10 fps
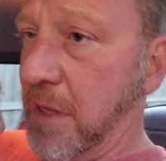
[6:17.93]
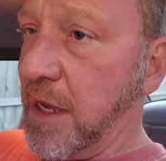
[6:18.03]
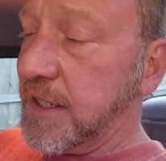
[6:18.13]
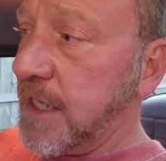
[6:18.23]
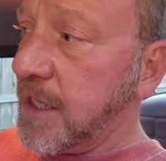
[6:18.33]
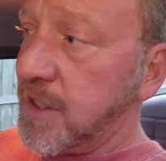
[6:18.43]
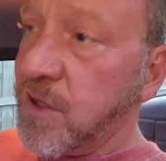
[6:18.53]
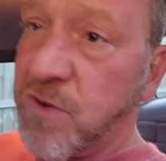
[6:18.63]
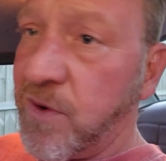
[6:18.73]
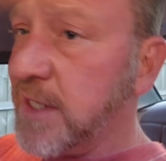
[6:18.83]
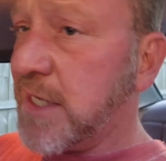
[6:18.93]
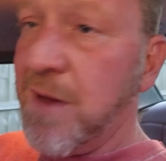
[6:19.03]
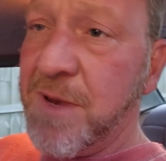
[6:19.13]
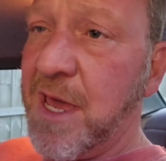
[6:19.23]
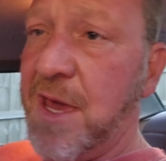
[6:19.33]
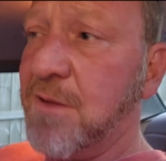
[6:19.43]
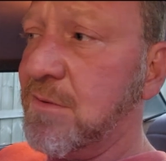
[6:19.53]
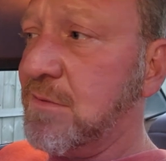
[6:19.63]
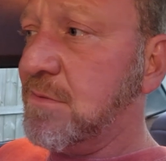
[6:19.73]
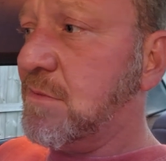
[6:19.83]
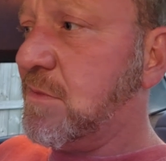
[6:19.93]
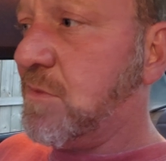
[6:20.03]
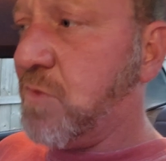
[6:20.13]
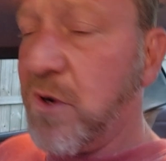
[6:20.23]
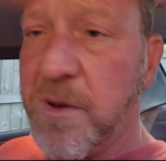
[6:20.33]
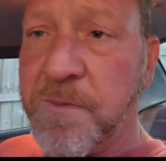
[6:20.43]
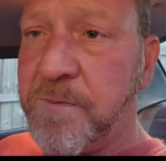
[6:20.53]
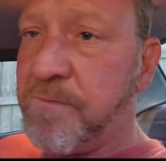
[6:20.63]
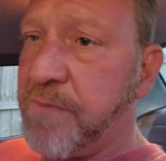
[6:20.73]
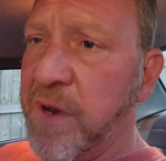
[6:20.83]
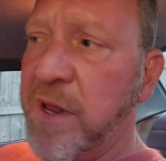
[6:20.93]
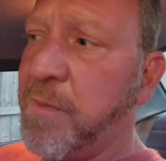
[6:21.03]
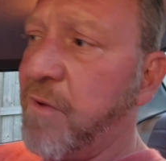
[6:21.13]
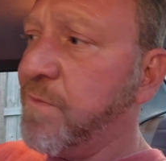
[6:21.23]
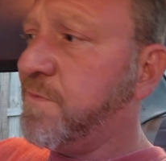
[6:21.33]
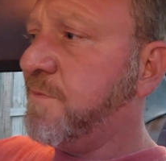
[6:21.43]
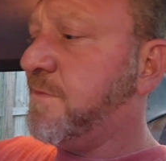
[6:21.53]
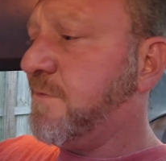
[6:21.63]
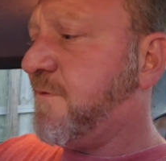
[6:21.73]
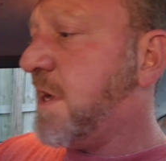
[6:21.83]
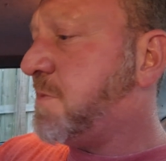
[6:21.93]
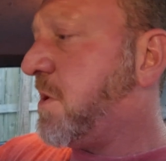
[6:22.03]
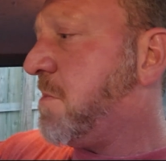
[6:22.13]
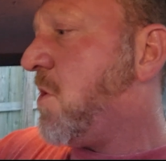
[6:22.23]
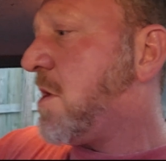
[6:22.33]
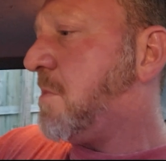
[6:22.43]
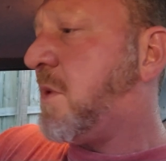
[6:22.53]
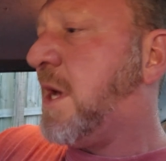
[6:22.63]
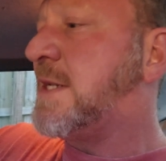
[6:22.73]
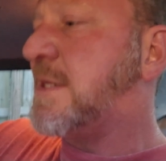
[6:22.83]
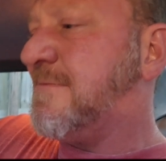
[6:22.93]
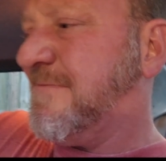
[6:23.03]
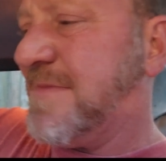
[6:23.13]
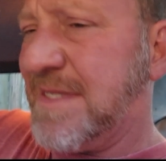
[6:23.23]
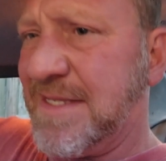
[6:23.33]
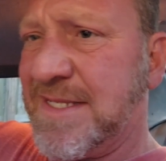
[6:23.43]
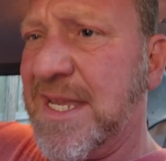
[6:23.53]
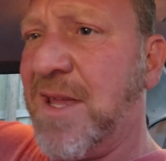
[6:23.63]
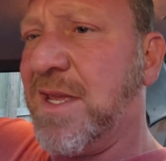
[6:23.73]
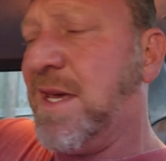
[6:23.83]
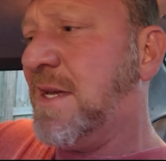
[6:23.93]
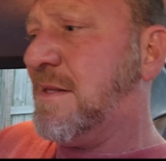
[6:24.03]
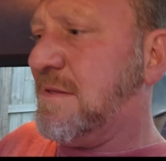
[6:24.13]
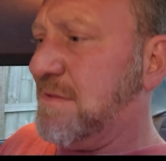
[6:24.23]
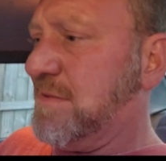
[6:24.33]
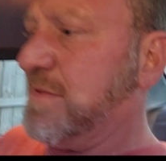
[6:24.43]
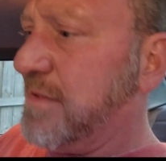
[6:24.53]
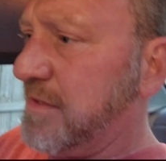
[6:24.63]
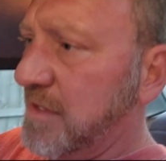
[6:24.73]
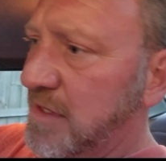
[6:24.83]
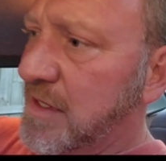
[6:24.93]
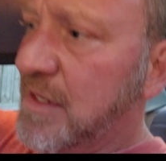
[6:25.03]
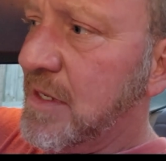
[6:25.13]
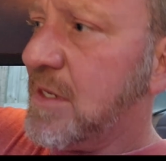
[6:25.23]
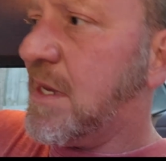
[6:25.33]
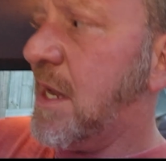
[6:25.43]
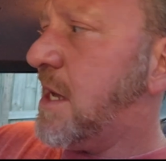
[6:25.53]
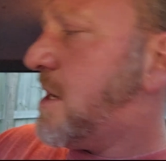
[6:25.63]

like I said, the 2.3's coming out. We're going to put it up on Facebook Marketplace, sell it, get it